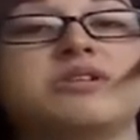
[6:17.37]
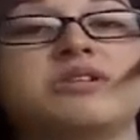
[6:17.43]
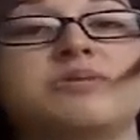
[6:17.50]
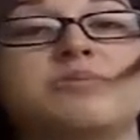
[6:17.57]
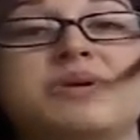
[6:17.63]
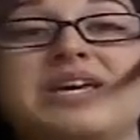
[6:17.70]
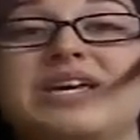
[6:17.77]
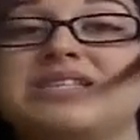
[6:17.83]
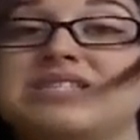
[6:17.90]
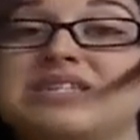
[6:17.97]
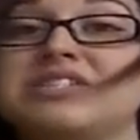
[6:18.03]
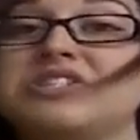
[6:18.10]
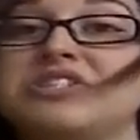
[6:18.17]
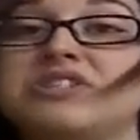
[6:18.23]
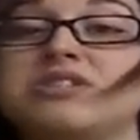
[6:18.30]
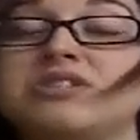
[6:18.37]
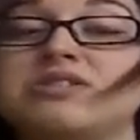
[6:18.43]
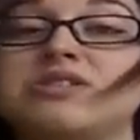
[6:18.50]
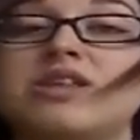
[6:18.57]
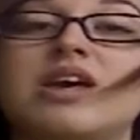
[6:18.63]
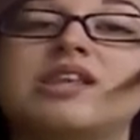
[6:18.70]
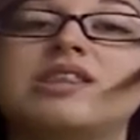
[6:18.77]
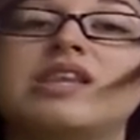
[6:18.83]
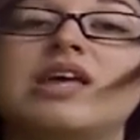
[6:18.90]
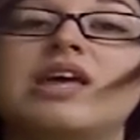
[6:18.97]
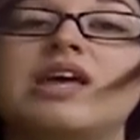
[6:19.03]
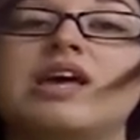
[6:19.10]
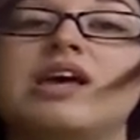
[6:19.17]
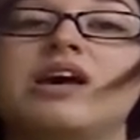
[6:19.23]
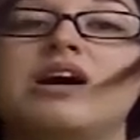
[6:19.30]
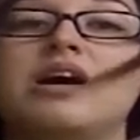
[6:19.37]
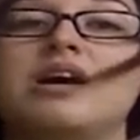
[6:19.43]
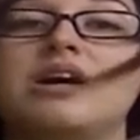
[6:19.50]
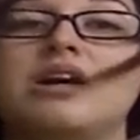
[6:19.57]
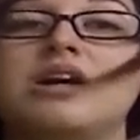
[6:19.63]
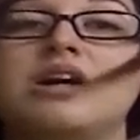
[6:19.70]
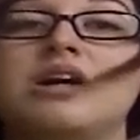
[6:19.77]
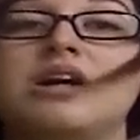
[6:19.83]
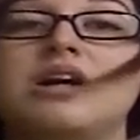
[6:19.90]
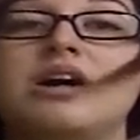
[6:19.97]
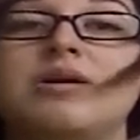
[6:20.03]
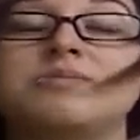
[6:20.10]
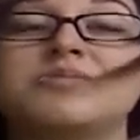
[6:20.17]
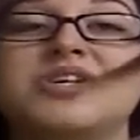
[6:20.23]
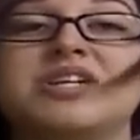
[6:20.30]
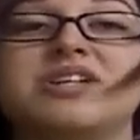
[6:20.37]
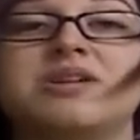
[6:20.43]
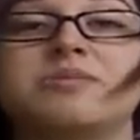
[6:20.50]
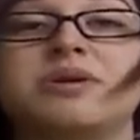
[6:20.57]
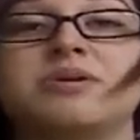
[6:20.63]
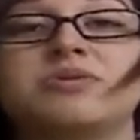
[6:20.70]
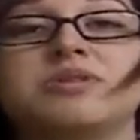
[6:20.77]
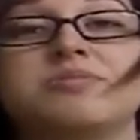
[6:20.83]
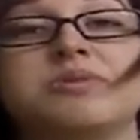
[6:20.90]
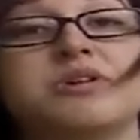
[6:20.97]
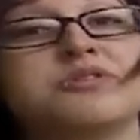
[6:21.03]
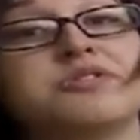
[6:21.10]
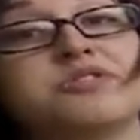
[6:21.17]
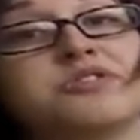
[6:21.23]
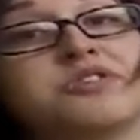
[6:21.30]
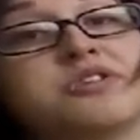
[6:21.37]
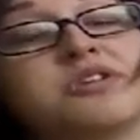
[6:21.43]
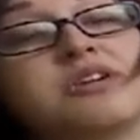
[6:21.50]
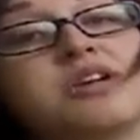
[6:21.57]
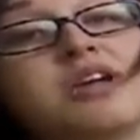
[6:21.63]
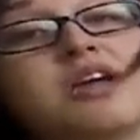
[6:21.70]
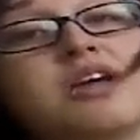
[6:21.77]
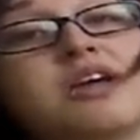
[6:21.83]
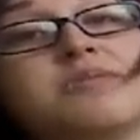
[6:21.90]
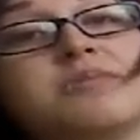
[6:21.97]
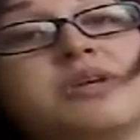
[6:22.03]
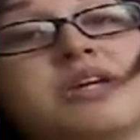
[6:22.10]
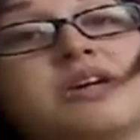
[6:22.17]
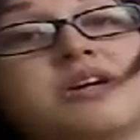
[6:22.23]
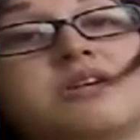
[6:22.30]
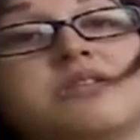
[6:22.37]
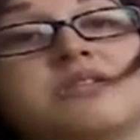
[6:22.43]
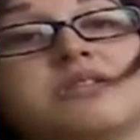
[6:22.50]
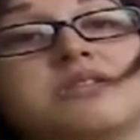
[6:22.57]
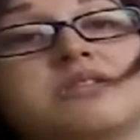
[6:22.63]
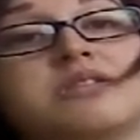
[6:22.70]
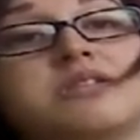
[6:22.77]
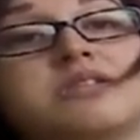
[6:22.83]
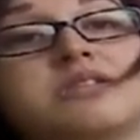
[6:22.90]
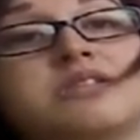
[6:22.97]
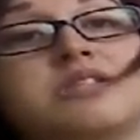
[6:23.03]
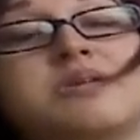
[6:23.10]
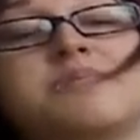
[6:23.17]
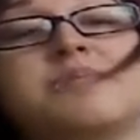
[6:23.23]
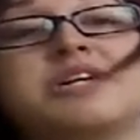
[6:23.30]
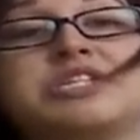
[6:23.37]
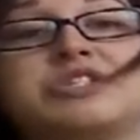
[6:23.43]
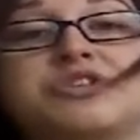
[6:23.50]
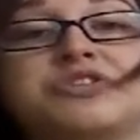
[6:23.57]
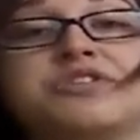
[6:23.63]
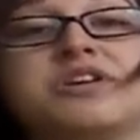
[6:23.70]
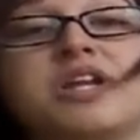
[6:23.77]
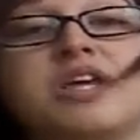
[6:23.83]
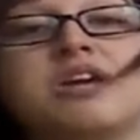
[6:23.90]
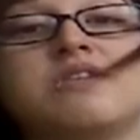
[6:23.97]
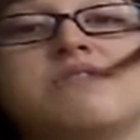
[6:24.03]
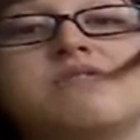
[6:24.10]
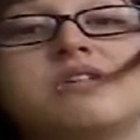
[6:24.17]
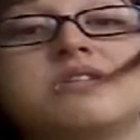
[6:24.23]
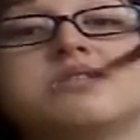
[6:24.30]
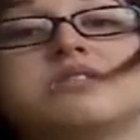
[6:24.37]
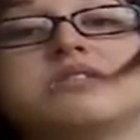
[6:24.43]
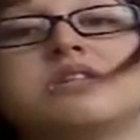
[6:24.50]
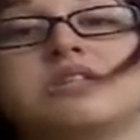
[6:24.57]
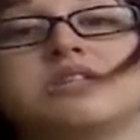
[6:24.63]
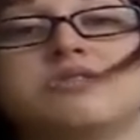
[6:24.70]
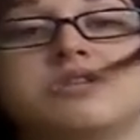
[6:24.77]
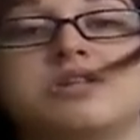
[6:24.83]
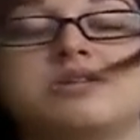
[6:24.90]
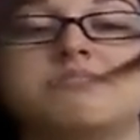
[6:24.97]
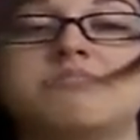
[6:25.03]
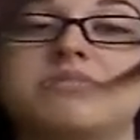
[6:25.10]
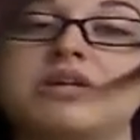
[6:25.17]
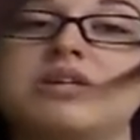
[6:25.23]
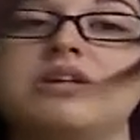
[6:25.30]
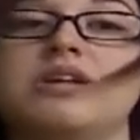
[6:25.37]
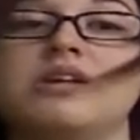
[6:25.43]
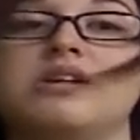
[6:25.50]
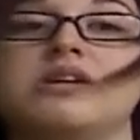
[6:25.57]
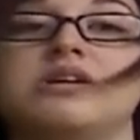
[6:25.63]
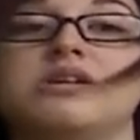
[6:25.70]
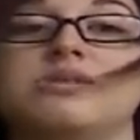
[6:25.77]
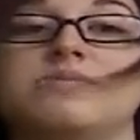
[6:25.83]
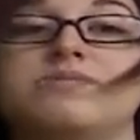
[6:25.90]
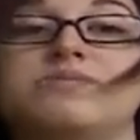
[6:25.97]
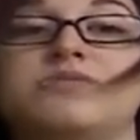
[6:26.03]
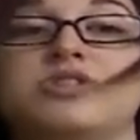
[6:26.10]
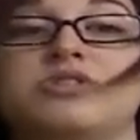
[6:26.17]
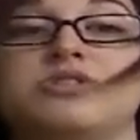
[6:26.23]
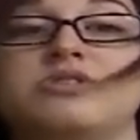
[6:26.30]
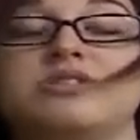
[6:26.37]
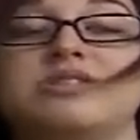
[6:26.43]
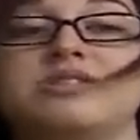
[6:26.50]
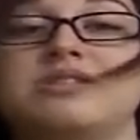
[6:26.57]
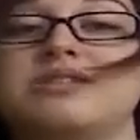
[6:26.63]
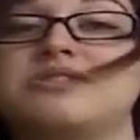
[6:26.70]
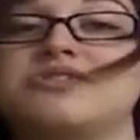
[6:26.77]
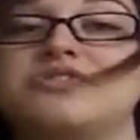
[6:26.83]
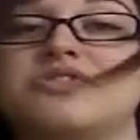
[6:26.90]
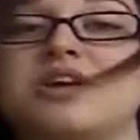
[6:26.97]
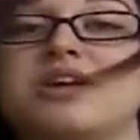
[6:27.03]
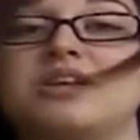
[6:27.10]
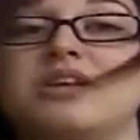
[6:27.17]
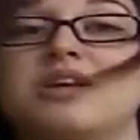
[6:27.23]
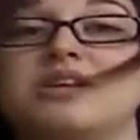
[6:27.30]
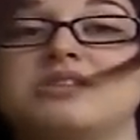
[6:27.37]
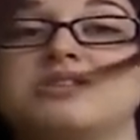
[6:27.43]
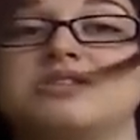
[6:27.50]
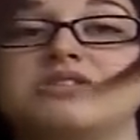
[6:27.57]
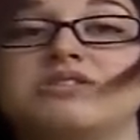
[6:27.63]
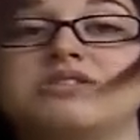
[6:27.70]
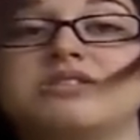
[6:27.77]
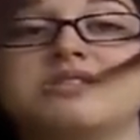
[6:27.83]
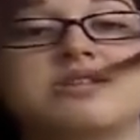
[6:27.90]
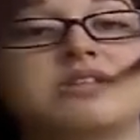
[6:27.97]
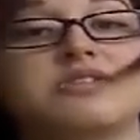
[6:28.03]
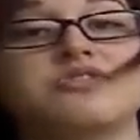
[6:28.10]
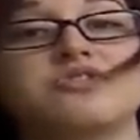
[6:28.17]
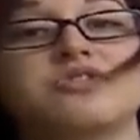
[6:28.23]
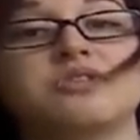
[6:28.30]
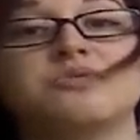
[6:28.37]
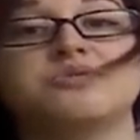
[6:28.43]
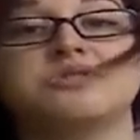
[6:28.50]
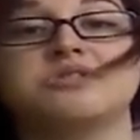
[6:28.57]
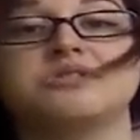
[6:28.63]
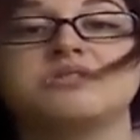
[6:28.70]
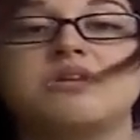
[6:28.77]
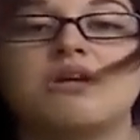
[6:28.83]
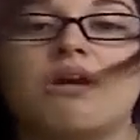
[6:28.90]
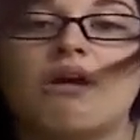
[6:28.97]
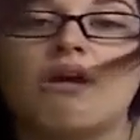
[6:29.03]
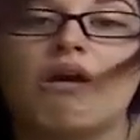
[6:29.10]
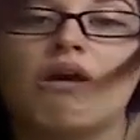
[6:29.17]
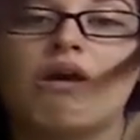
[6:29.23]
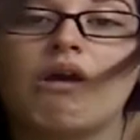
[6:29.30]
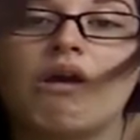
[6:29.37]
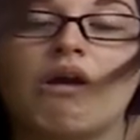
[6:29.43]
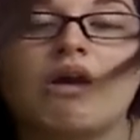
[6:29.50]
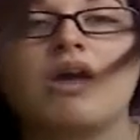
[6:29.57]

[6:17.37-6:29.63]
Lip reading: don't even pay attention to that. I'm talking about the posture, because the majority of us, including me, don't sit straight and don't stand straight with your leg.